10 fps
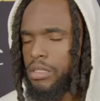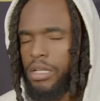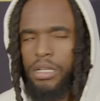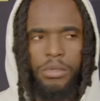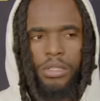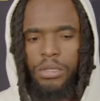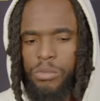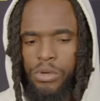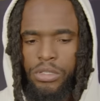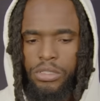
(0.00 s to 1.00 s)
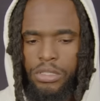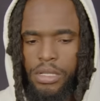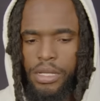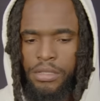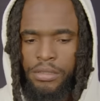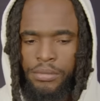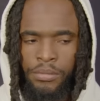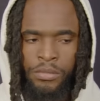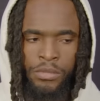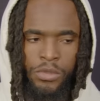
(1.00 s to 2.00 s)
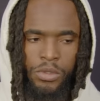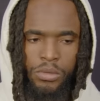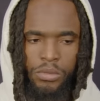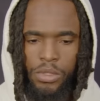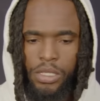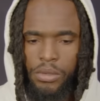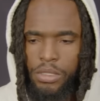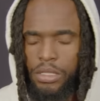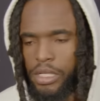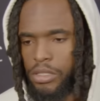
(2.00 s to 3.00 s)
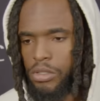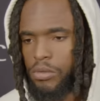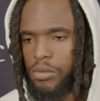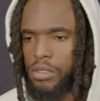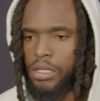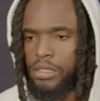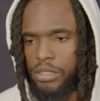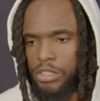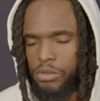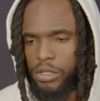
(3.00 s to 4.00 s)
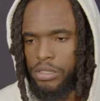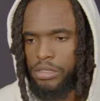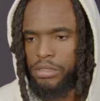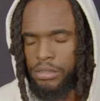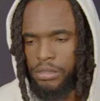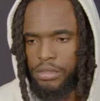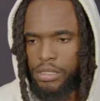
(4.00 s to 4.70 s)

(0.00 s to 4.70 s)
study them a little more to see what they really like to do on other situations,